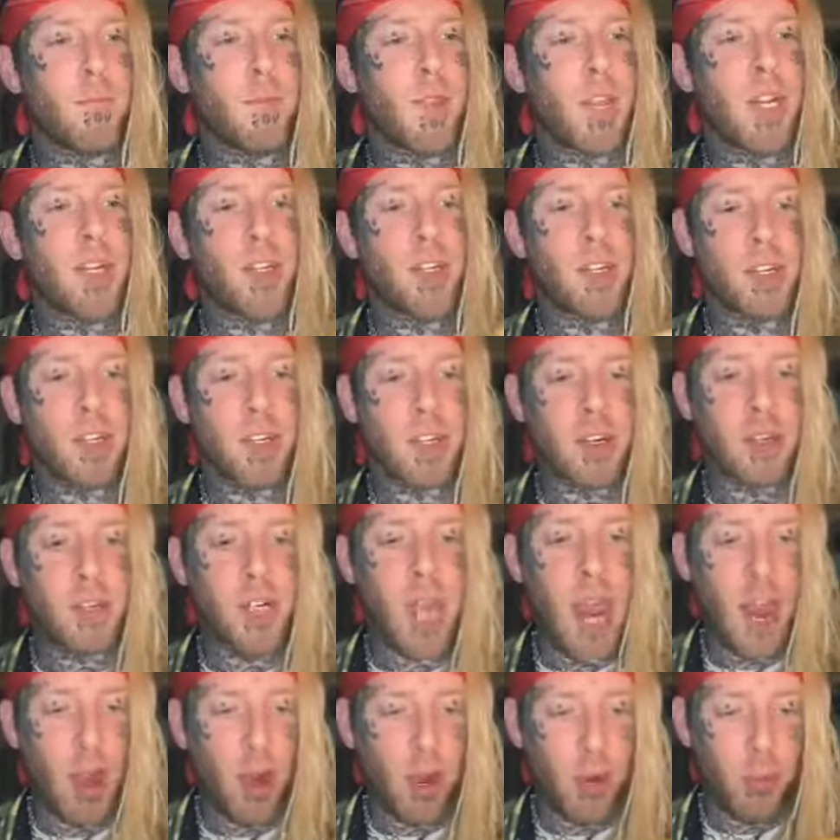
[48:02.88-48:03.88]
It's just a
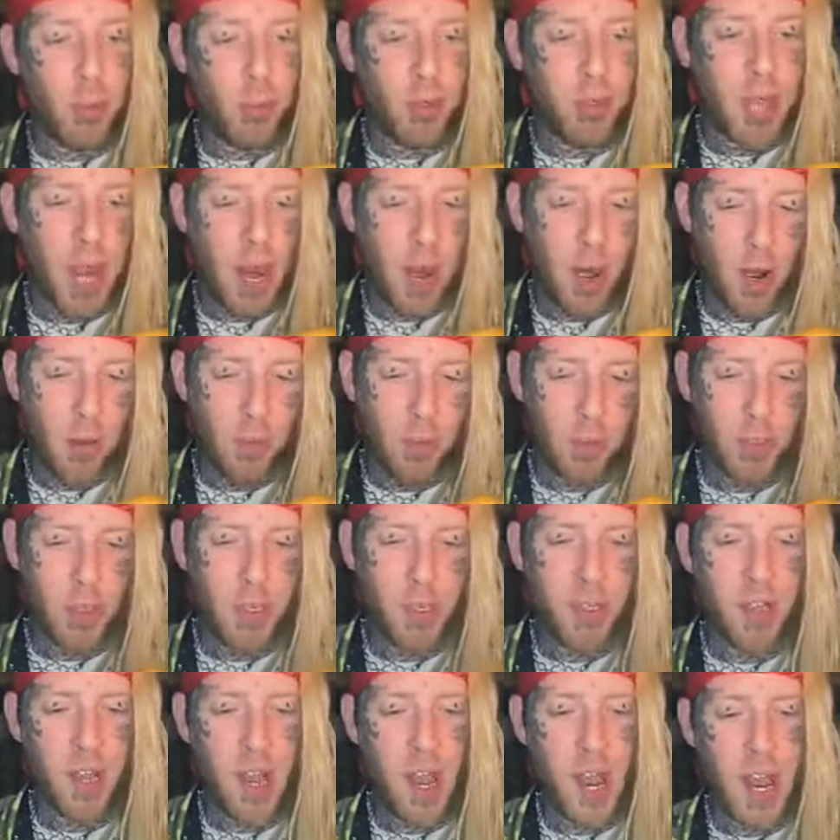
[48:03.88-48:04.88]
terrible, terrible
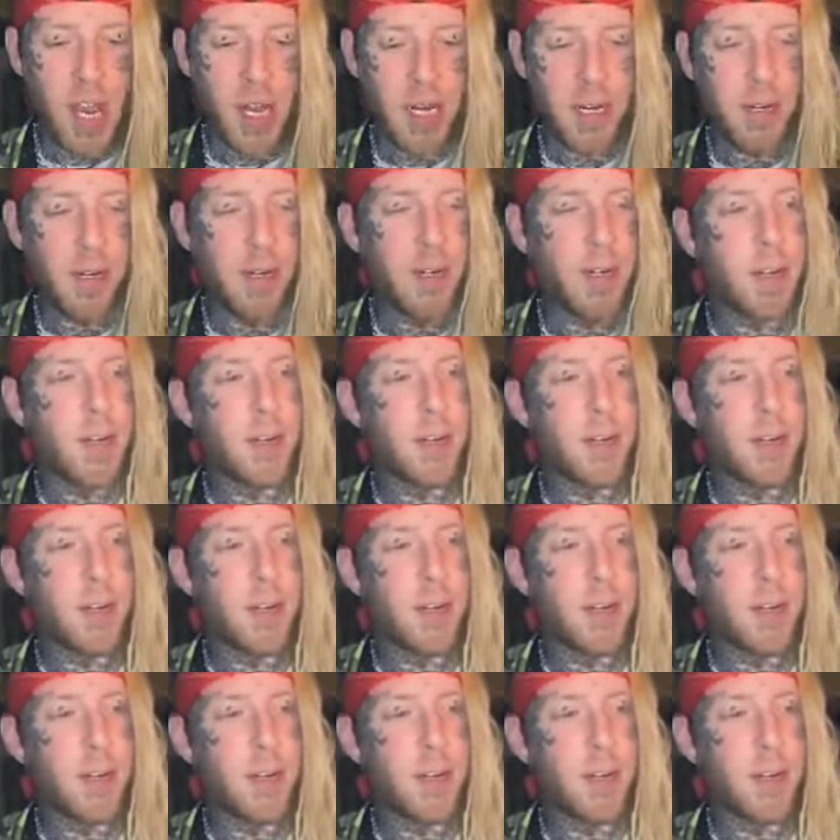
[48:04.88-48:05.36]
design.